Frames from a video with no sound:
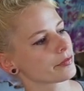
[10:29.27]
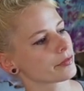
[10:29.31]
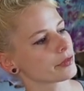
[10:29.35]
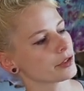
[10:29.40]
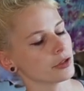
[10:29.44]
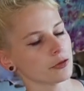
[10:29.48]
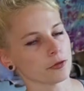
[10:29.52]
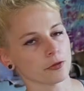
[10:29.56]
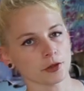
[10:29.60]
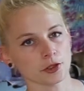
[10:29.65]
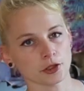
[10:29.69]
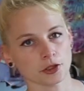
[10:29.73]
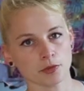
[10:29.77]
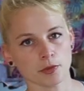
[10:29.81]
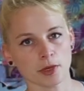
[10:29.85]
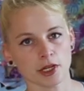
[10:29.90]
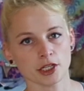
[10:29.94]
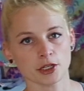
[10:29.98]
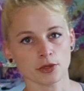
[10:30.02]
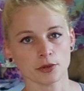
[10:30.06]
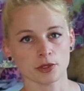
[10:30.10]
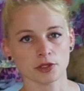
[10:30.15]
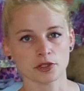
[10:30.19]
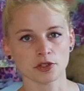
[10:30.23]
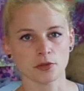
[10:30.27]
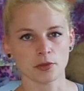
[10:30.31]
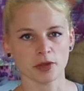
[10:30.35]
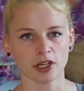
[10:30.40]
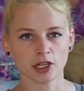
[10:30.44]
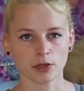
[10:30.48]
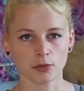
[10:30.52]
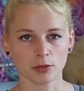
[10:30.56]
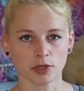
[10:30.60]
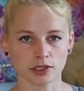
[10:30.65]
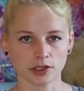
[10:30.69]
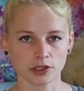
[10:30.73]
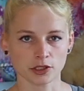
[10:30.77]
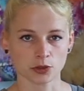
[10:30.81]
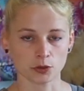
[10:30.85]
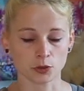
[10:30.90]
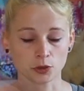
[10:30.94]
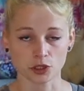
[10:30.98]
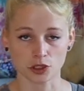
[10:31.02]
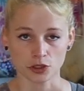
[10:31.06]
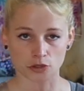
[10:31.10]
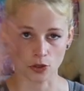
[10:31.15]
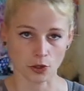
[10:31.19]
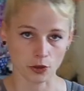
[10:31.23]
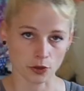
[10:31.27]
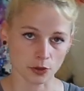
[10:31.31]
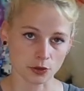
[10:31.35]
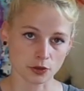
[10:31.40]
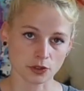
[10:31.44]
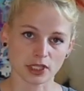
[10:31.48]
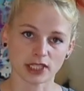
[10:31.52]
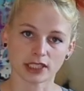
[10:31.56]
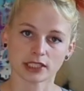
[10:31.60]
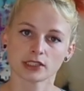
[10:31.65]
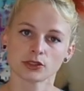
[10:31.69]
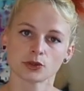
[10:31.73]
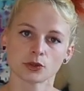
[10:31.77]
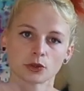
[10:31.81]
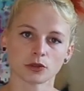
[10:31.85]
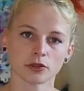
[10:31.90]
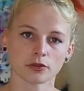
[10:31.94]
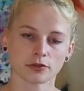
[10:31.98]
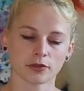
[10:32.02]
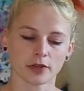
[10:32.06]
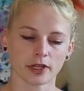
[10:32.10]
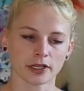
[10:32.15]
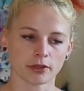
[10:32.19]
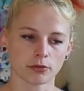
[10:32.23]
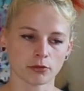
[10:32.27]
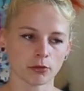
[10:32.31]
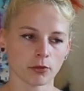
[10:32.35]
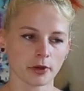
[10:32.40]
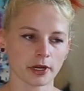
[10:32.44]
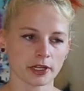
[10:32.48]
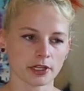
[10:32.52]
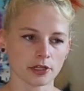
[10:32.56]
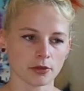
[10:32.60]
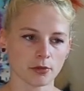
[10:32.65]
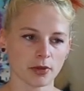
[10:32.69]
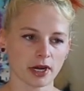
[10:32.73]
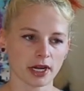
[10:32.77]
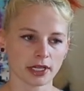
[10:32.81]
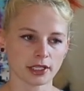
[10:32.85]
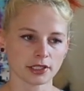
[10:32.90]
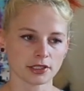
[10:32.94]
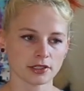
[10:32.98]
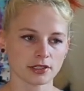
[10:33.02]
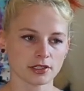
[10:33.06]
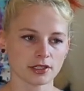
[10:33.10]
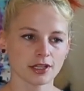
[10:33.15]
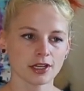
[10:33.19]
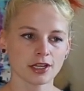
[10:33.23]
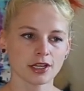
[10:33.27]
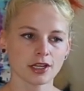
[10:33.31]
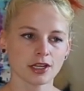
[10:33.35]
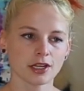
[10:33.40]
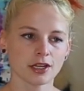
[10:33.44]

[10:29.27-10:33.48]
Your first menu is the mega mixes, which is all those like sort of like randomized